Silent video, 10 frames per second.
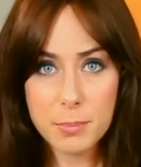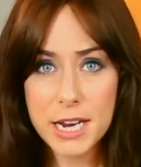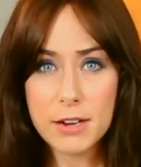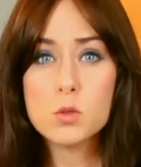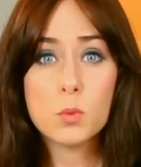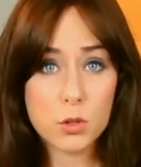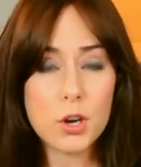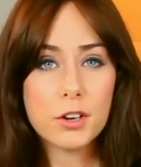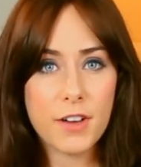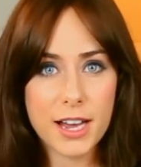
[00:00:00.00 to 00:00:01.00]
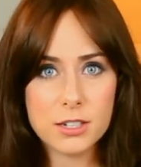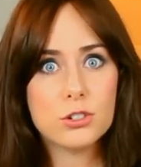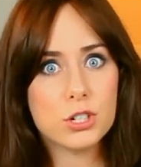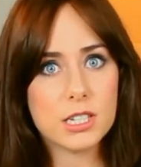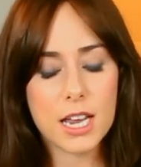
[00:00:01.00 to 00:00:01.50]
potatoes will cook
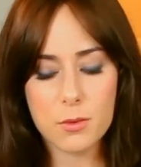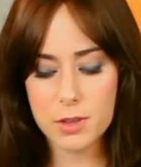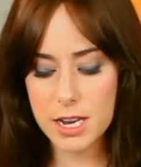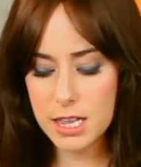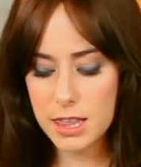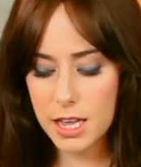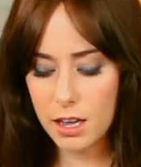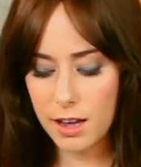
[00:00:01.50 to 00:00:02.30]
faster just like with anything.